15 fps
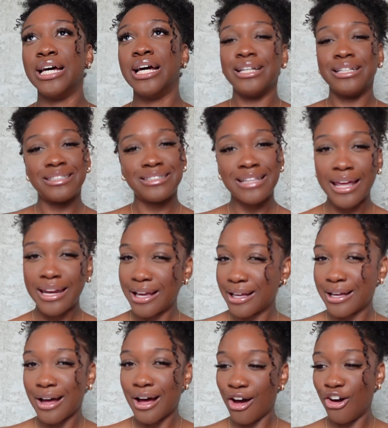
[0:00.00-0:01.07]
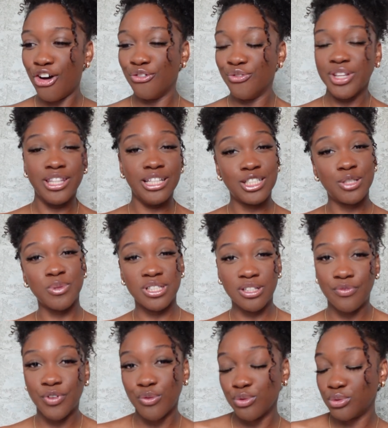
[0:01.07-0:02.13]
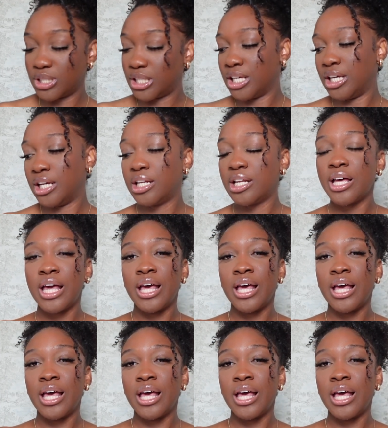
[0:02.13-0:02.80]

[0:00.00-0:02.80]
aesthetic of this specific routine.